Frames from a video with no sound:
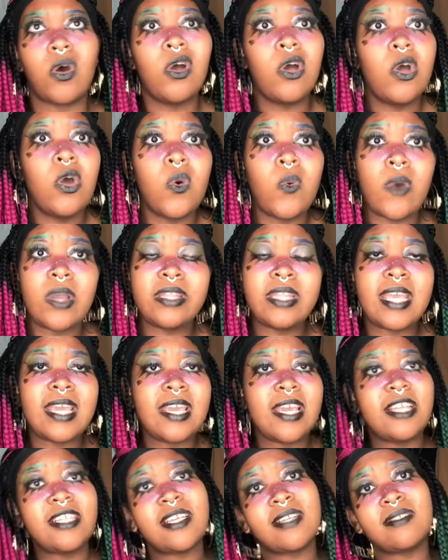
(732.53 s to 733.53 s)
When the age
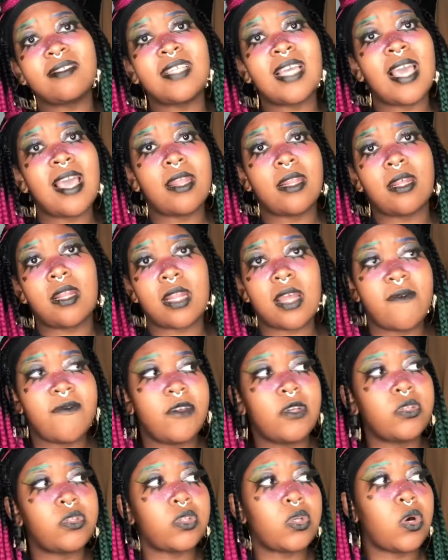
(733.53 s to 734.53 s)
of 10, 11 years
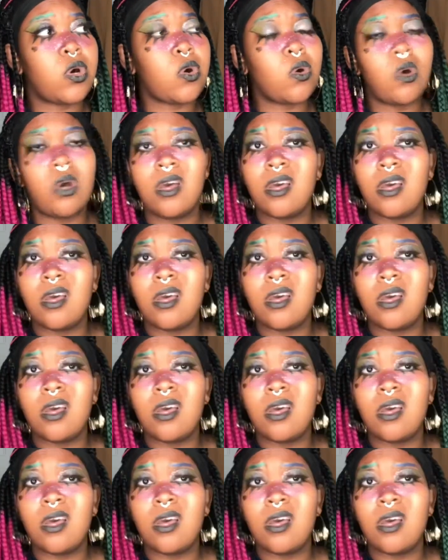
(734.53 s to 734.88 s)
old,